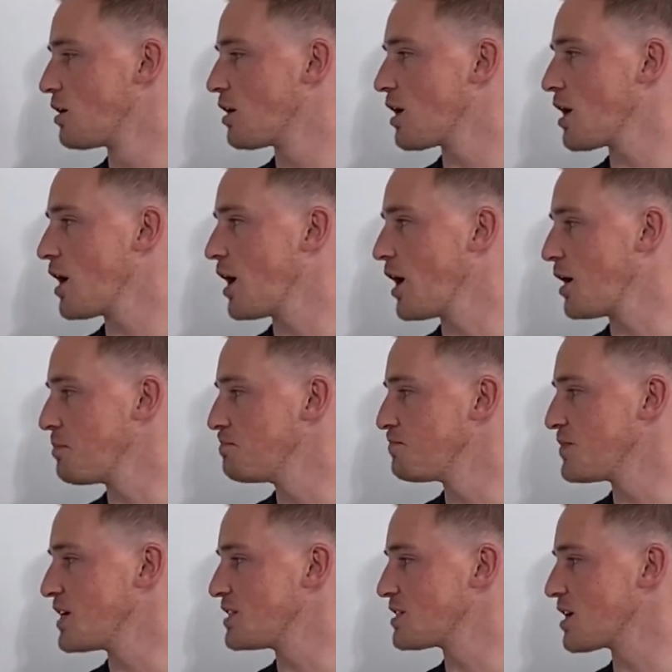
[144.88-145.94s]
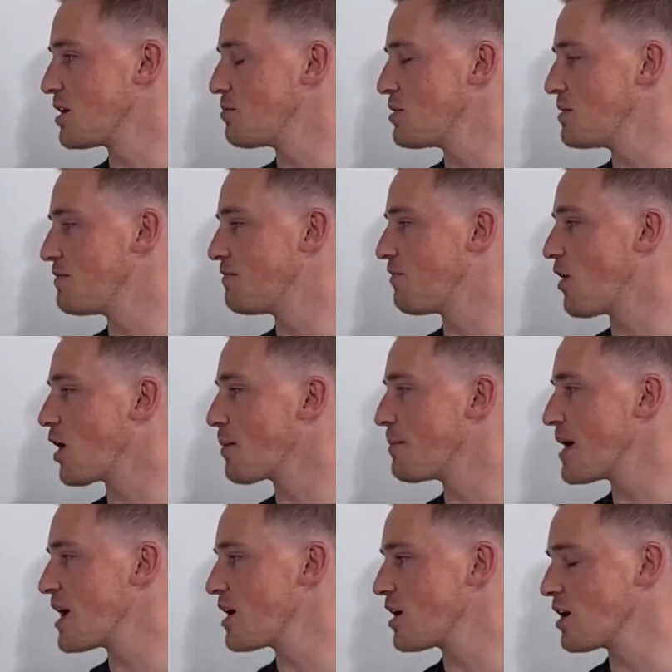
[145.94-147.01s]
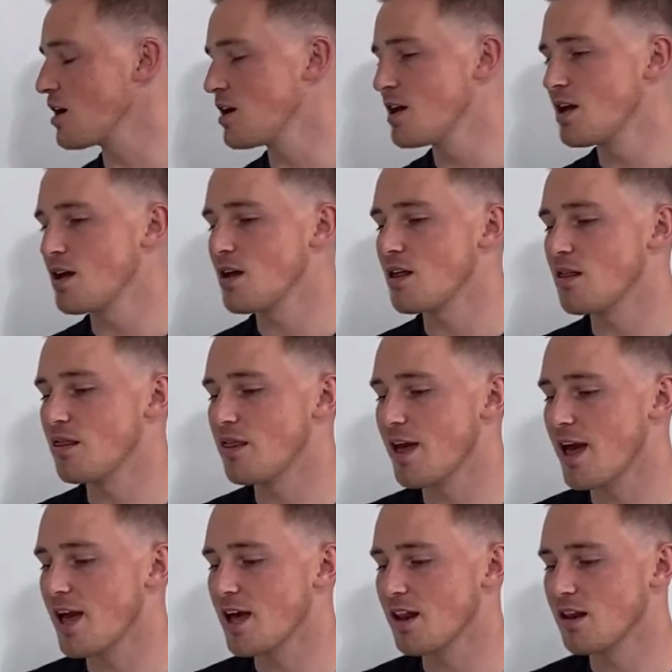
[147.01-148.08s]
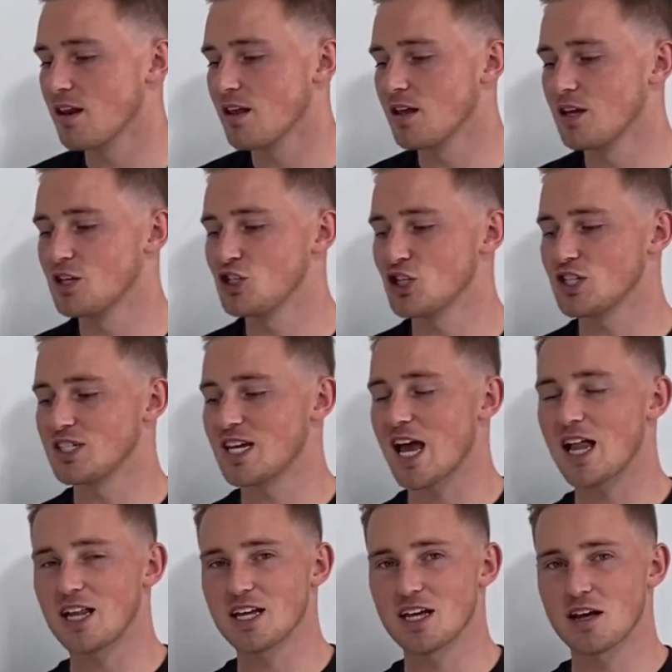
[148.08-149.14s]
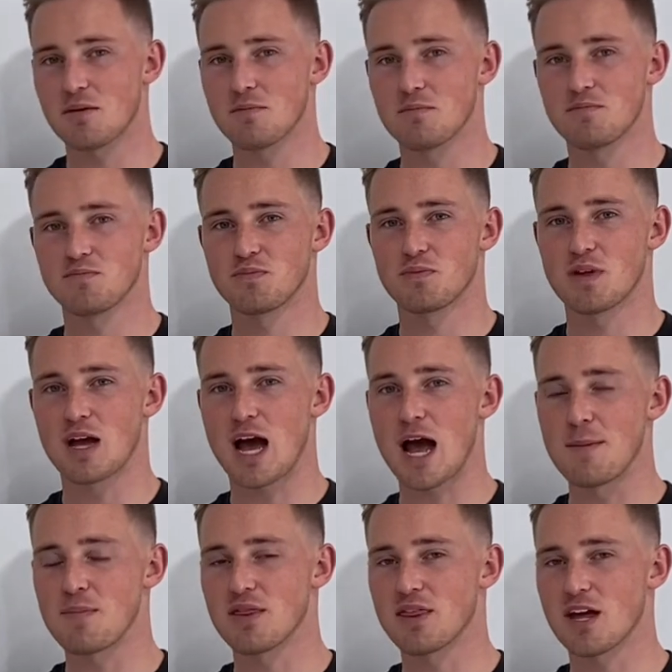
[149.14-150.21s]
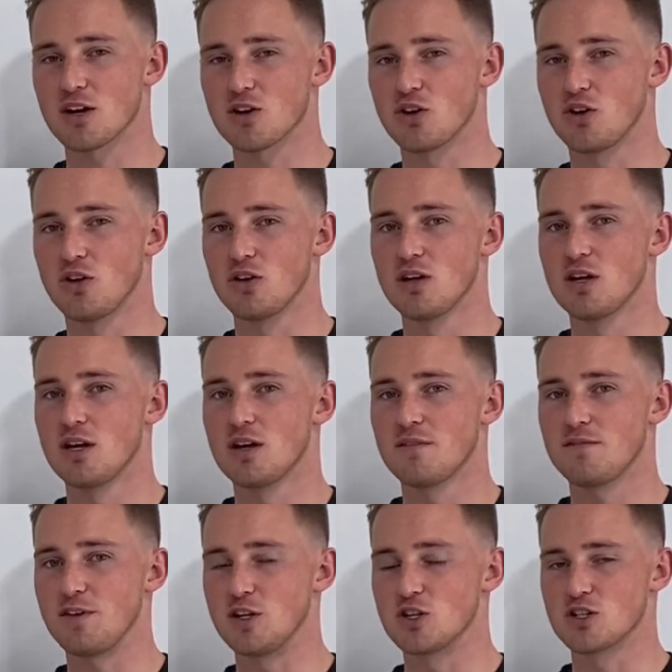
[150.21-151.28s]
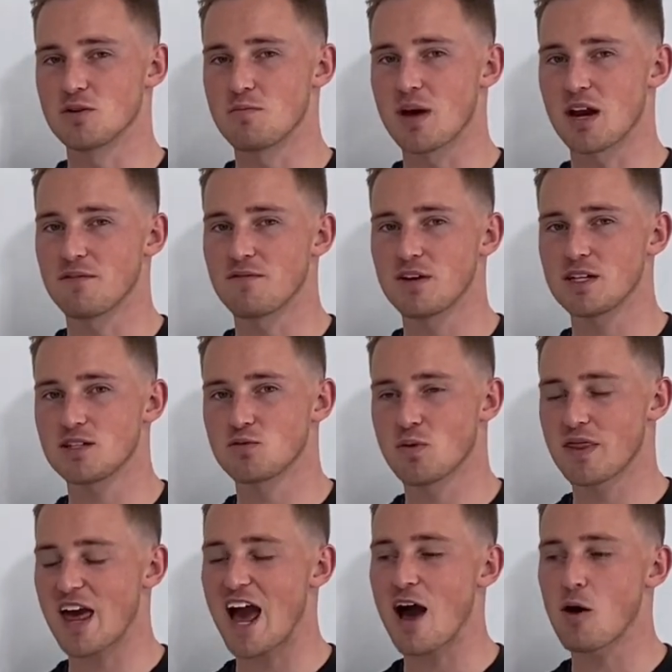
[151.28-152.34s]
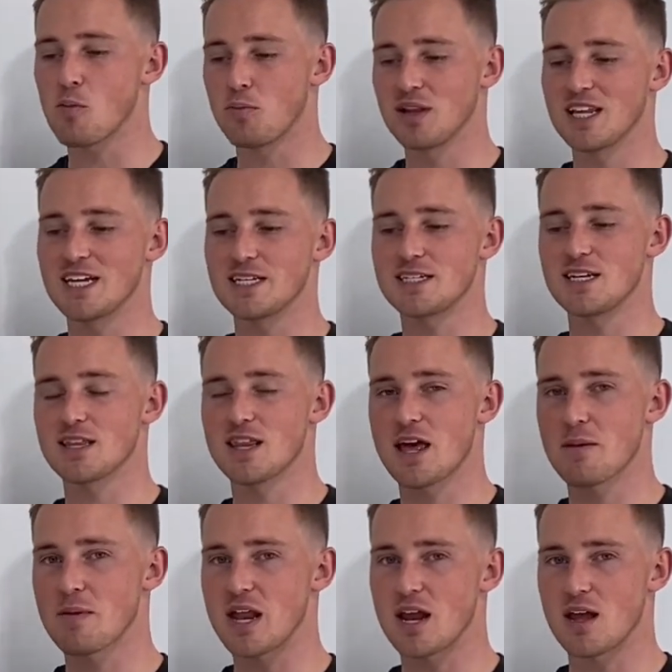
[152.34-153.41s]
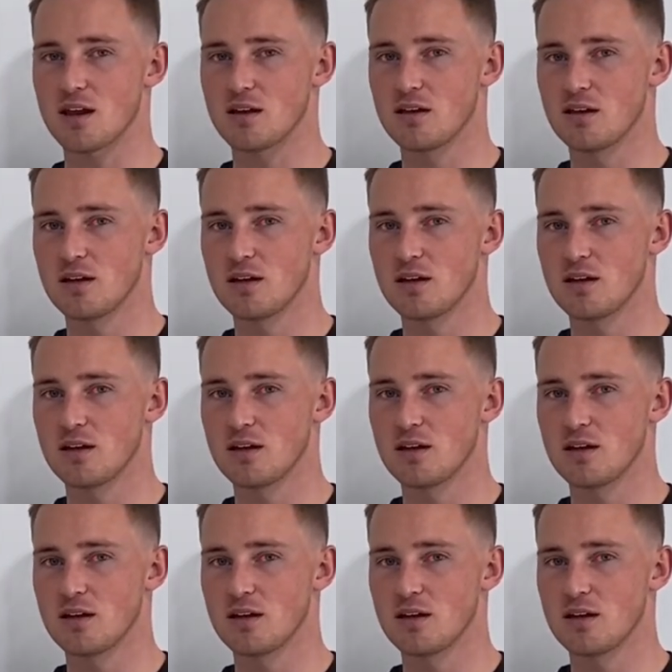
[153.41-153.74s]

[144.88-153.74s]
It's going to be far better than just telling them hypothetical features and benefits without placing them in it